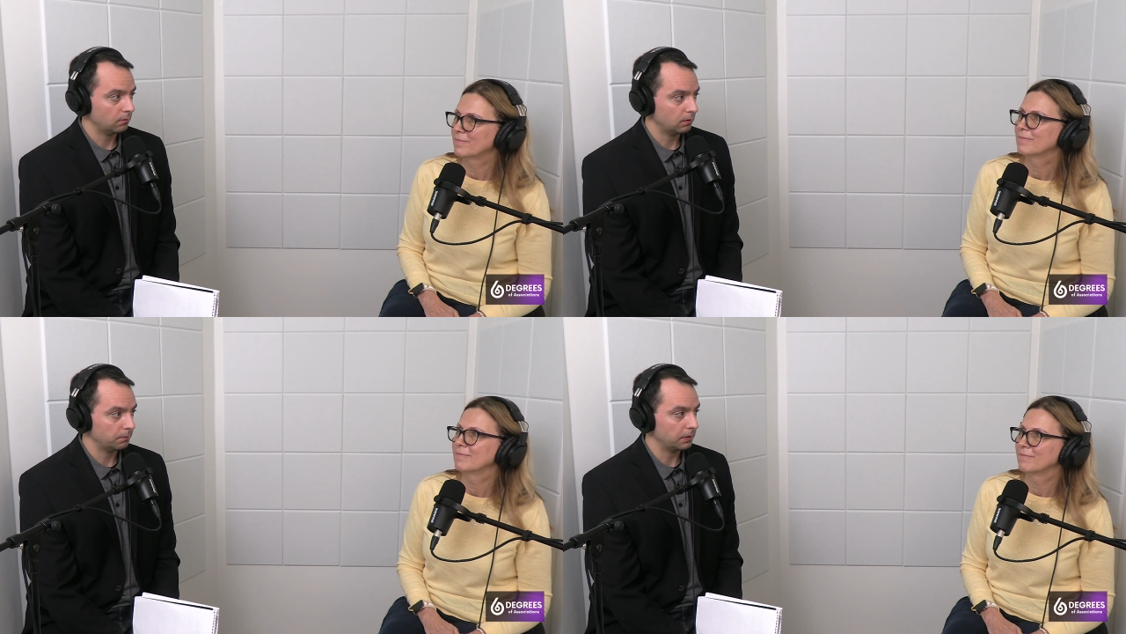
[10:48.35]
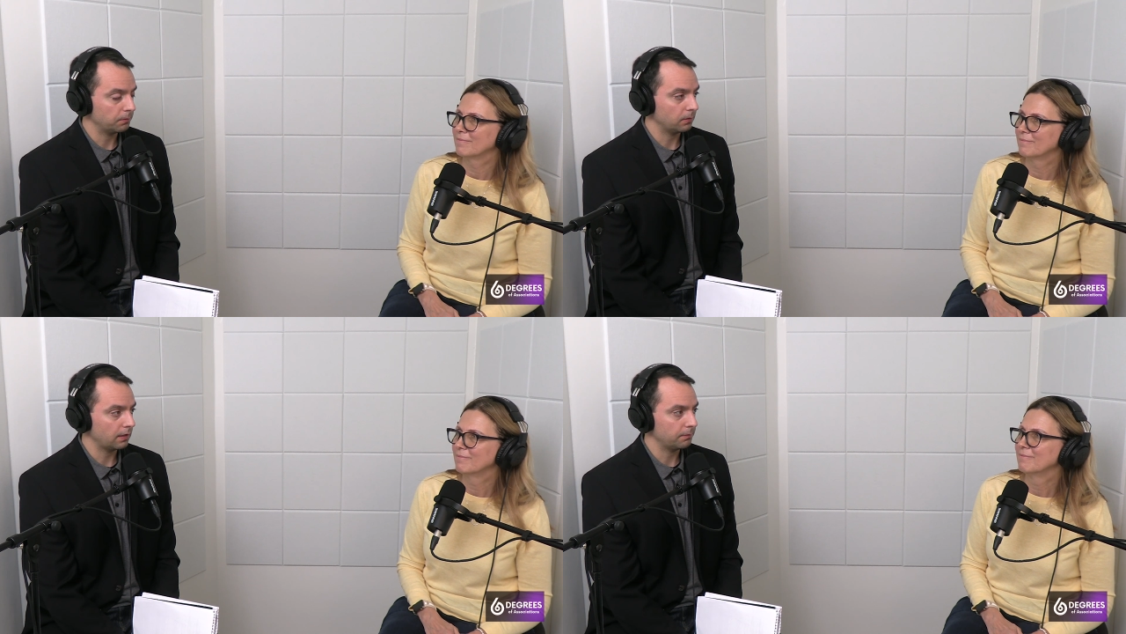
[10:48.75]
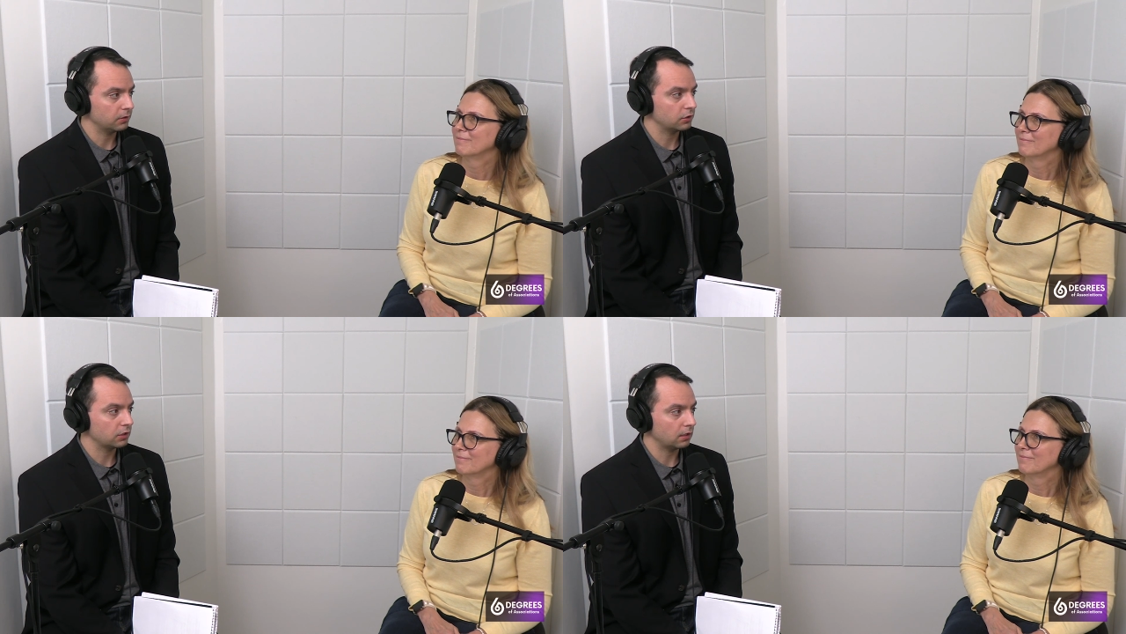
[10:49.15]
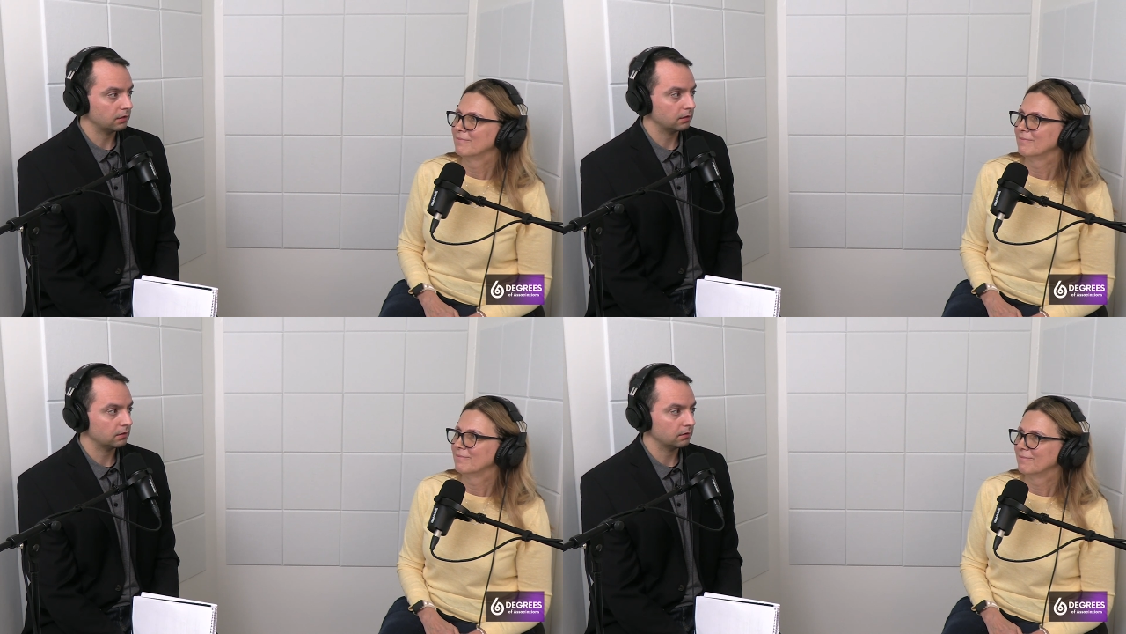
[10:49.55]
Speaker 1: when people have been shut
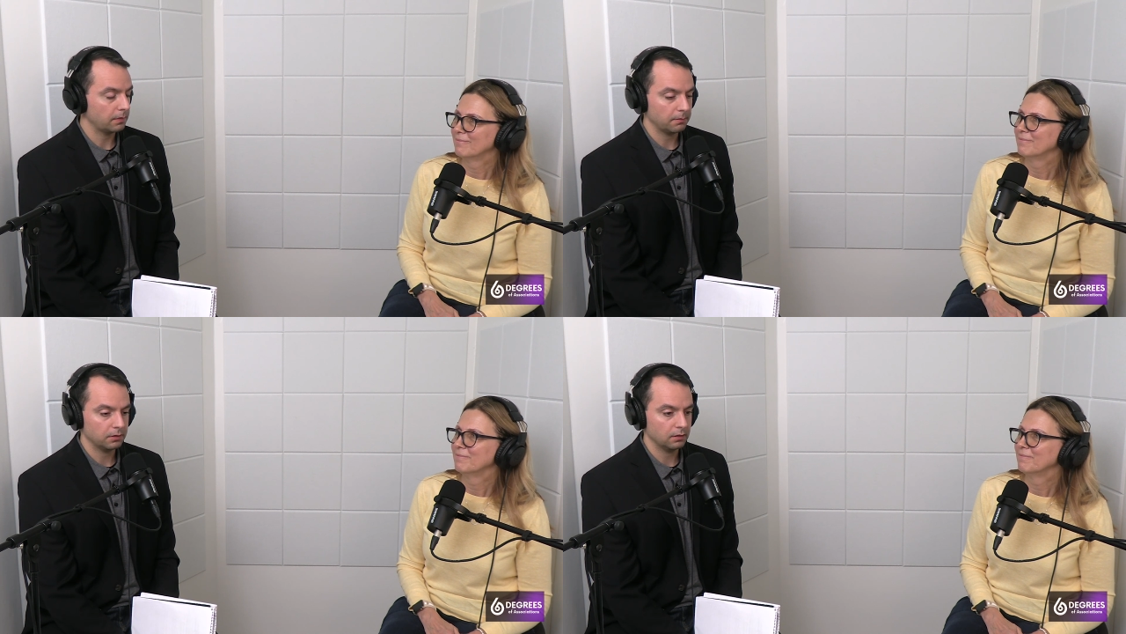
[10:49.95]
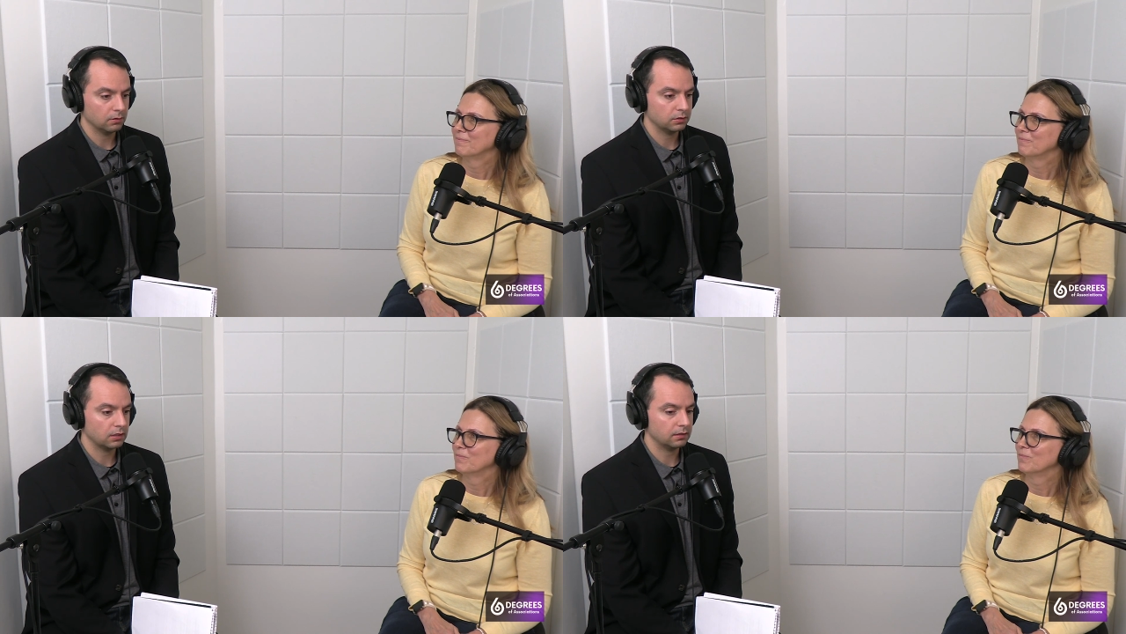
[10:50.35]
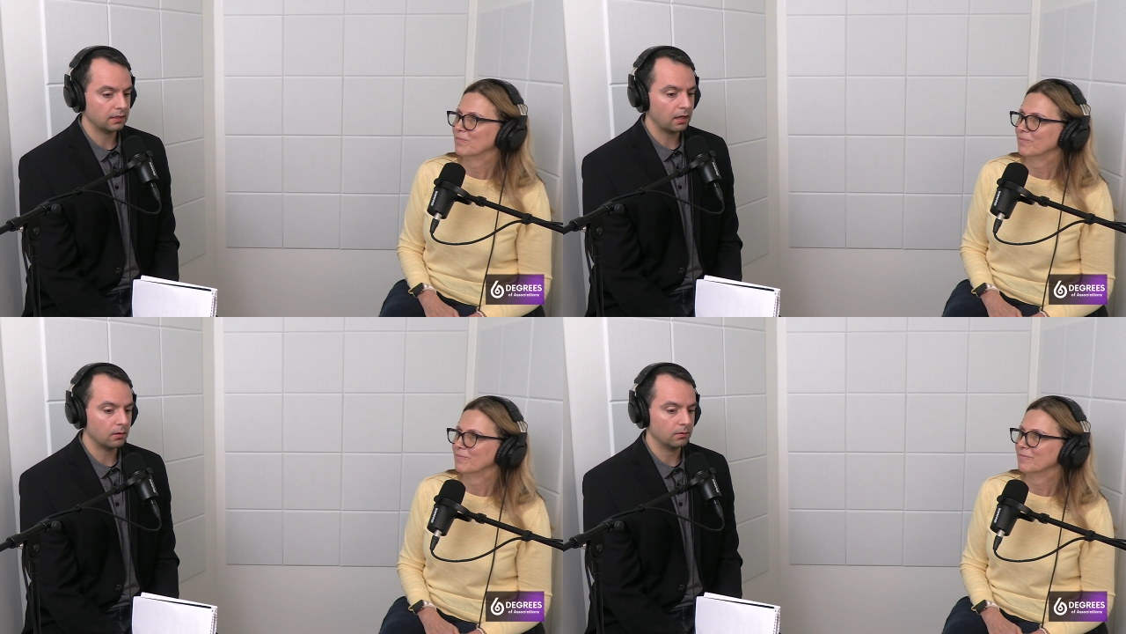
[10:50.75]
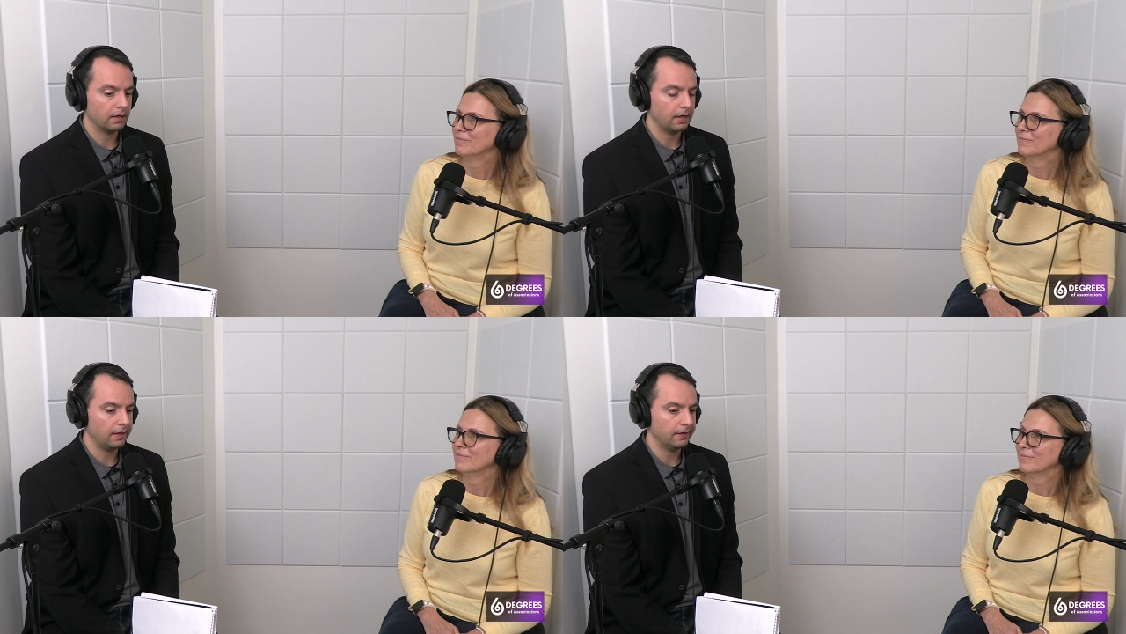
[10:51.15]
maybe you know shut down
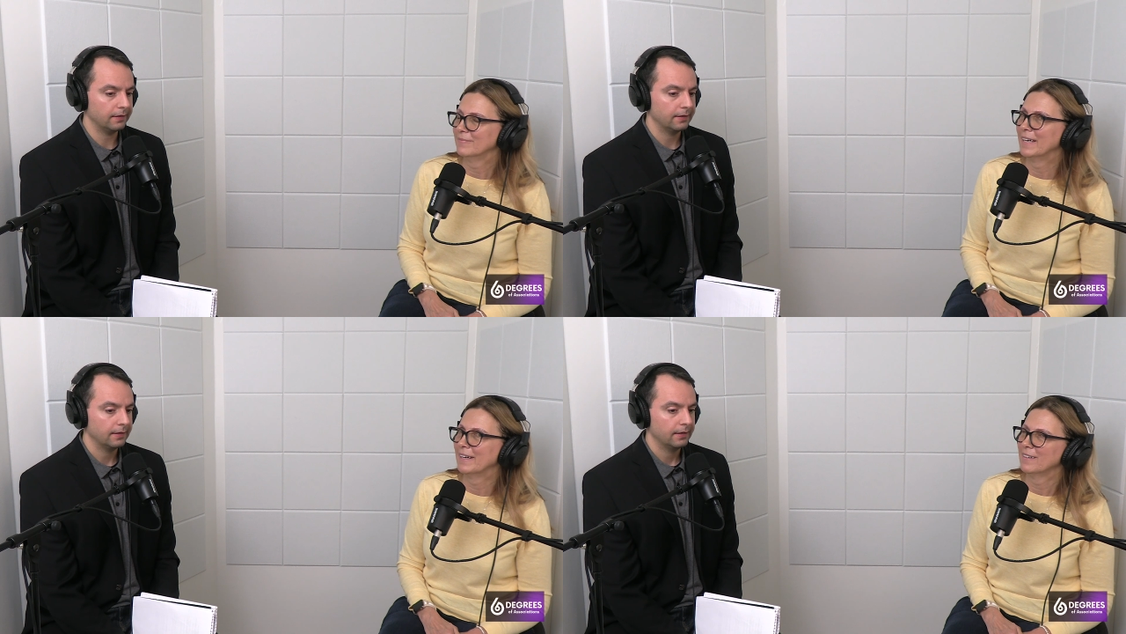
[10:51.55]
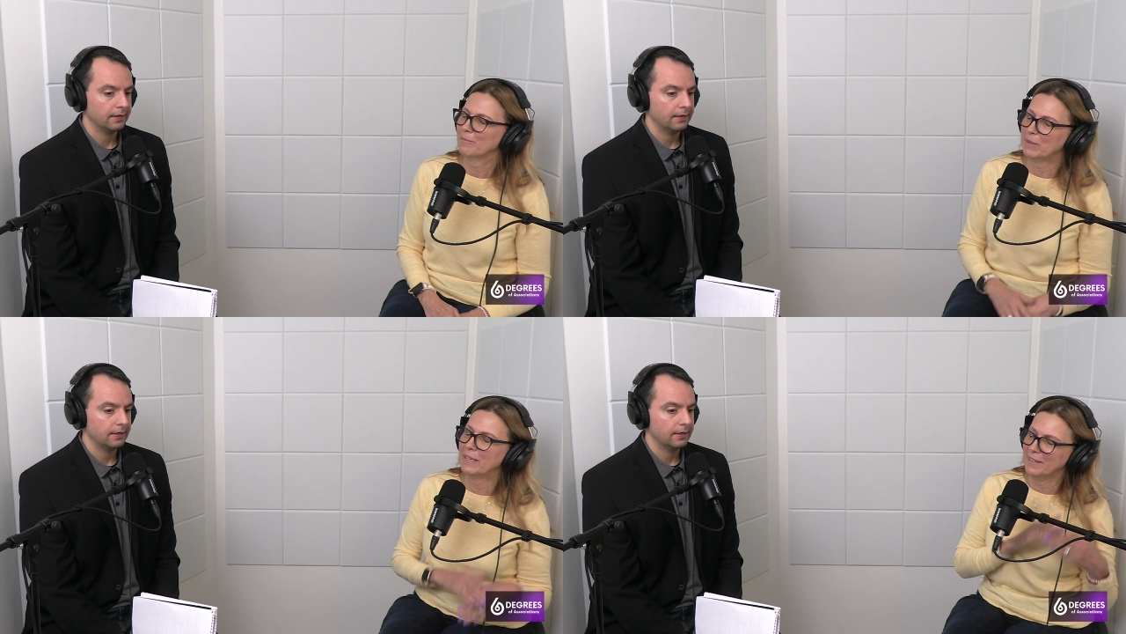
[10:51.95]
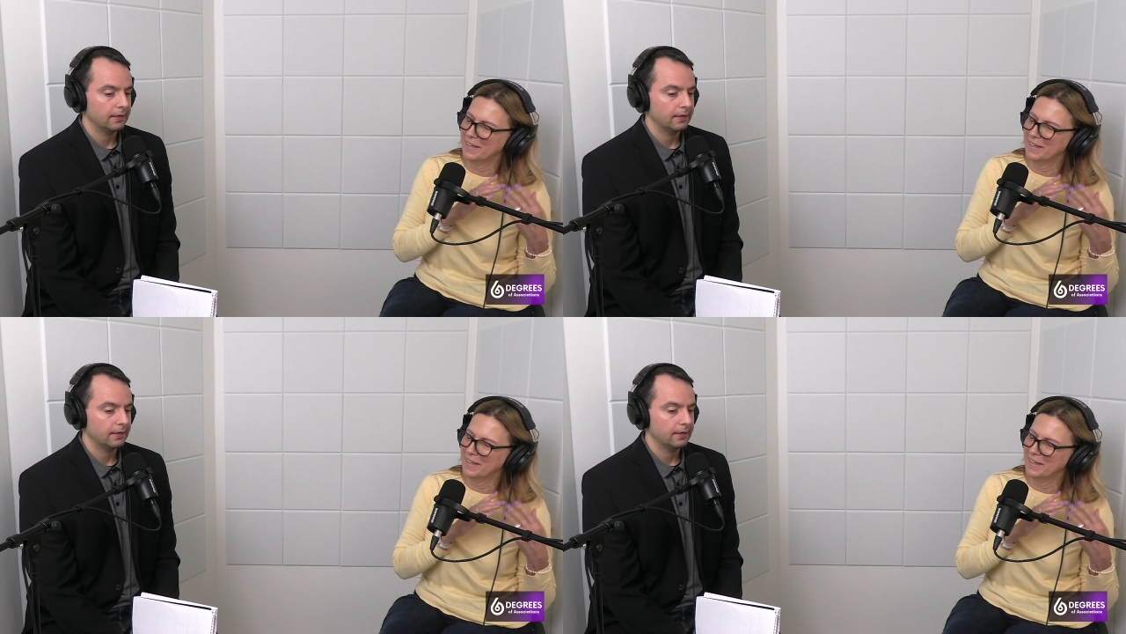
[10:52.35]
and yeah me